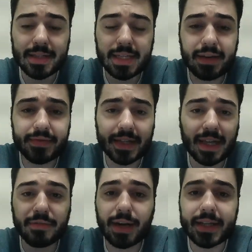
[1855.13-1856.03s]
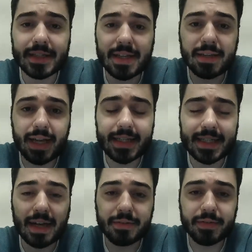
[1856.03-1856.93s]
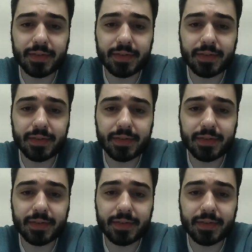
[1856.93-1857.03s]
to give to like friends and stuff.